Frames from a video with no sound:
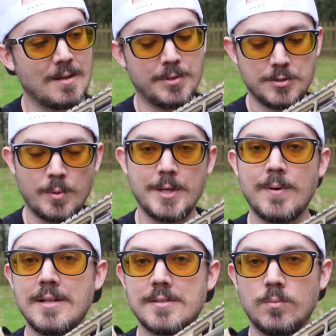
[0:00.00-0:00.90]
Put 20
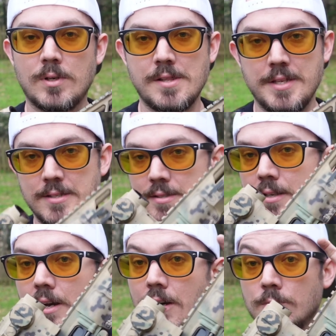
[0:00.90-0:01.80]
rounds in one of these
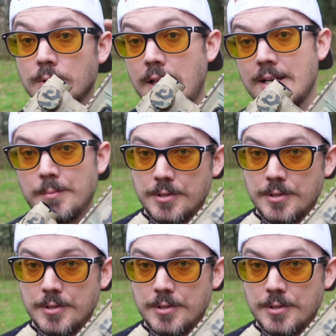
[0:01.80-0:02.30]
unreliable